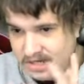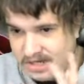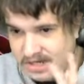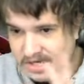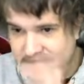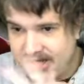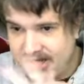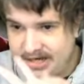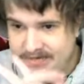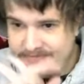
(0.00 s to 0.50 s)

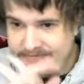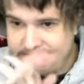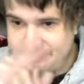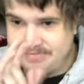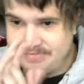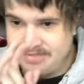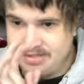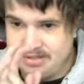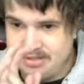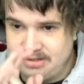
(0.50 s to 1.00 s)

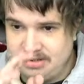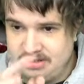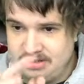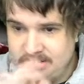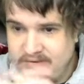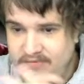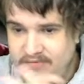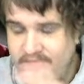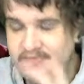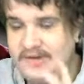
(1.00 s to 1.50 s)
thing
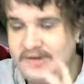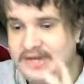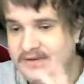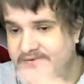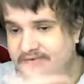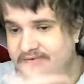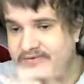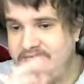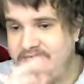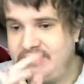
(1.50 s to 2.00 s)

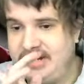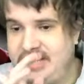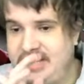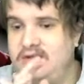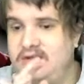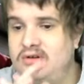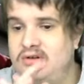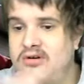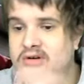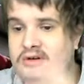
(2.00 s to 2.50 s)
for
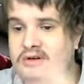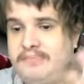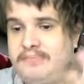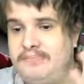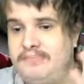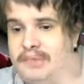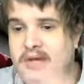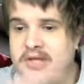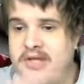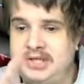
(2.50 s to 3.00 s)
Reading, I
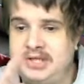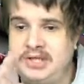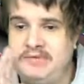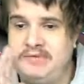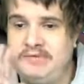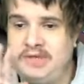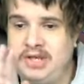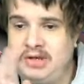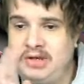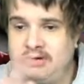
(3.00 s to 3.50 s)
personally
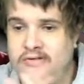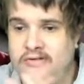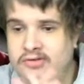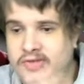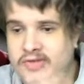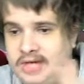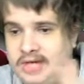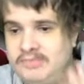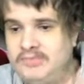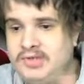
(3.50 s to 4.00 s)
think, on
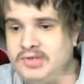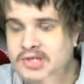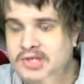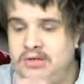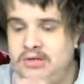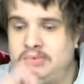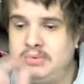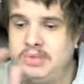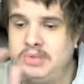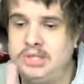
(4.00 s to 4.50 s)
that
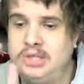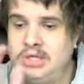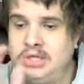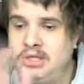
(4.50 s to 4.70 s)
result.